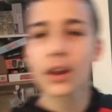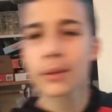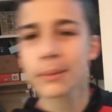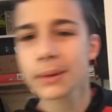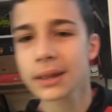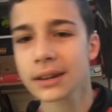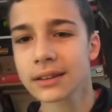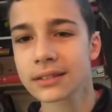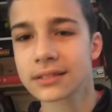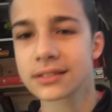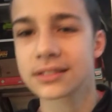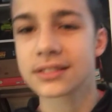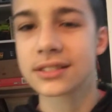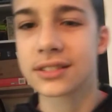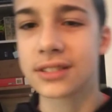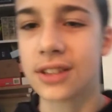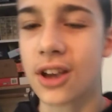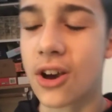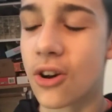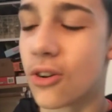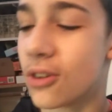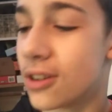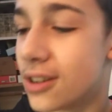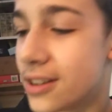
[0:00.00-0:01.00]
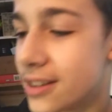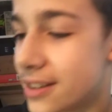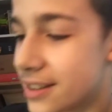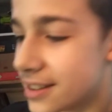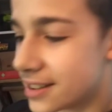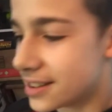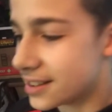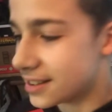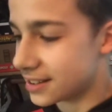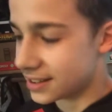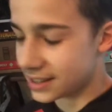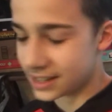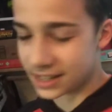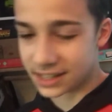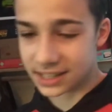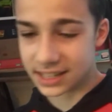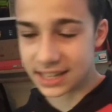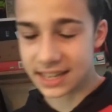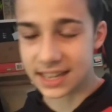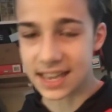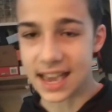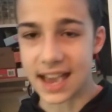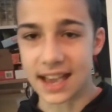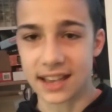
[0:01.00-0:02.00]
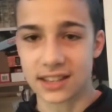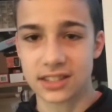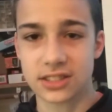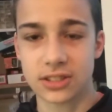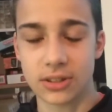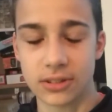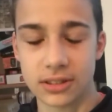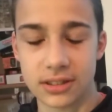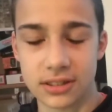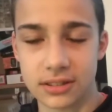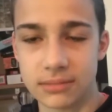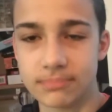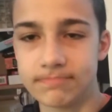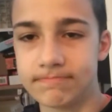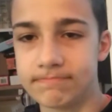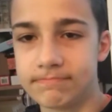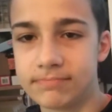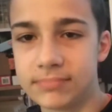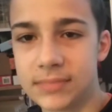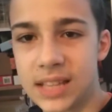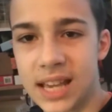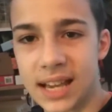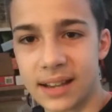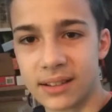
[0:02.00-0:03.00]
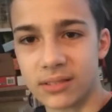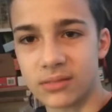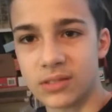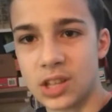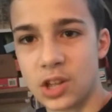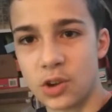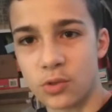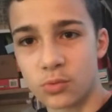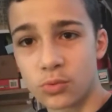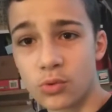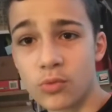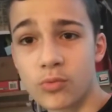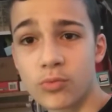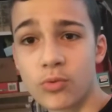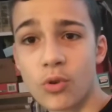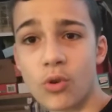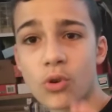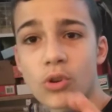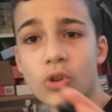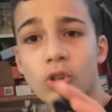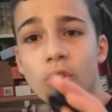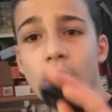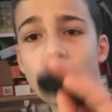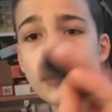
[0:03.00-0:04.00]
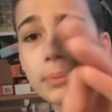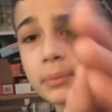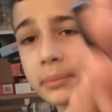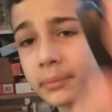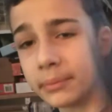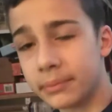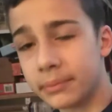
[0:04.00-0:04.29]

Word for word: what I mean? So, yeah, so, yeah, roll clip.